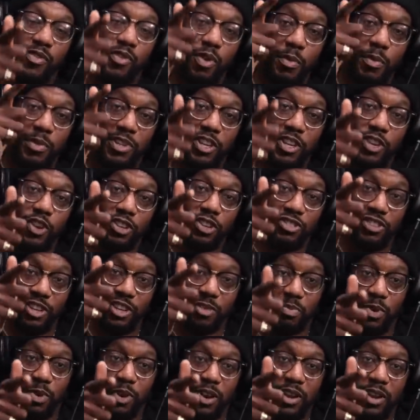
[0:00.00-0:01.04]
If you want me to lodge
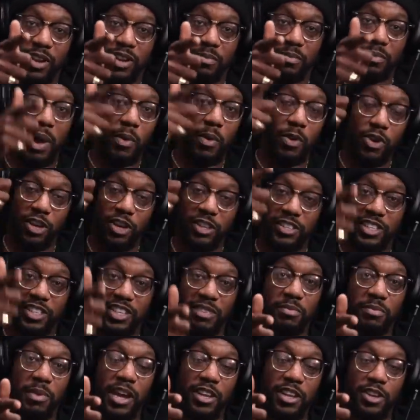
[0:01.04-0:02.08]
this pod, man, we'll lodge
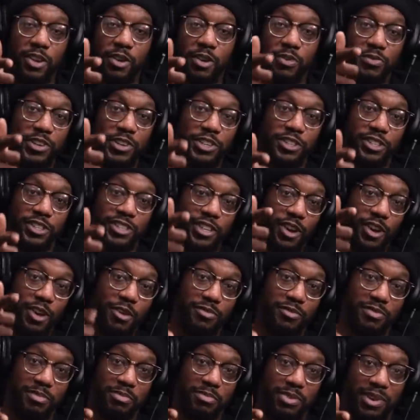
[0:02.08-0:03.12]
these, man, you know, future's is
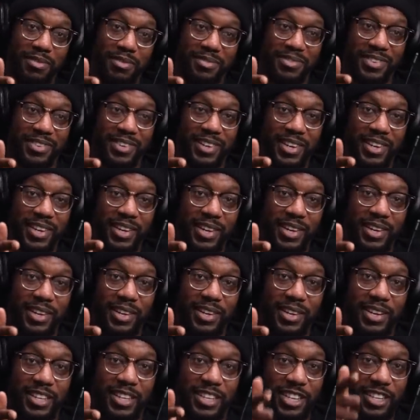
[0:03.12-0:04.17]
over, bro.
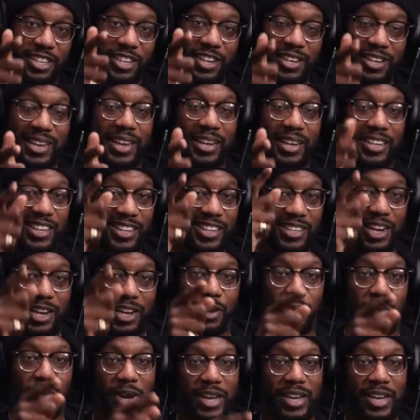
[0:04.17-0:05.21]
SZA, just say
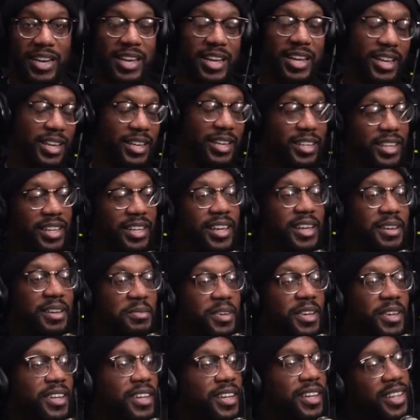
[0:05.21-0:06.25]
the word, didn't it? You get
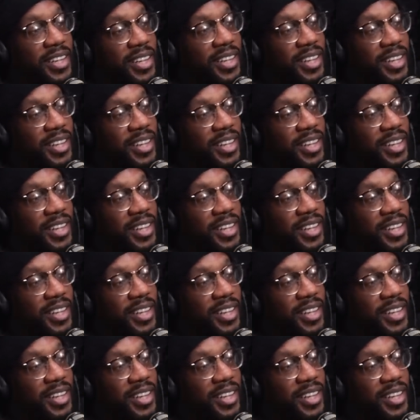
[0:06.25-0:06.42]
me?